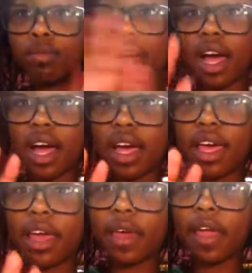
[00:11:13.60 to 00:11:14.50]

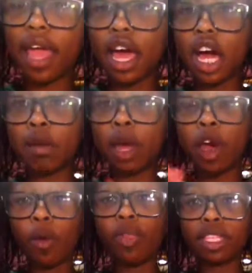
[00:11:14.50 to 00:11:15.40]
Bye. I
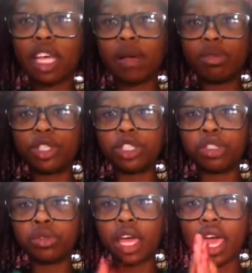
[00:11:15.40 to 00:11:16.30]
hope this helped
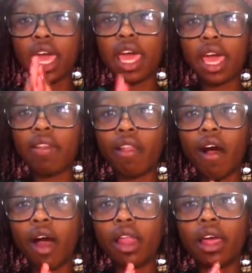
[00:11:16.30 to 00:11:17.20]
you a
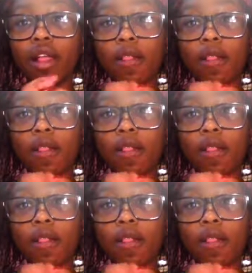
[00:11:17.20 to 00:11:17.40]
lot.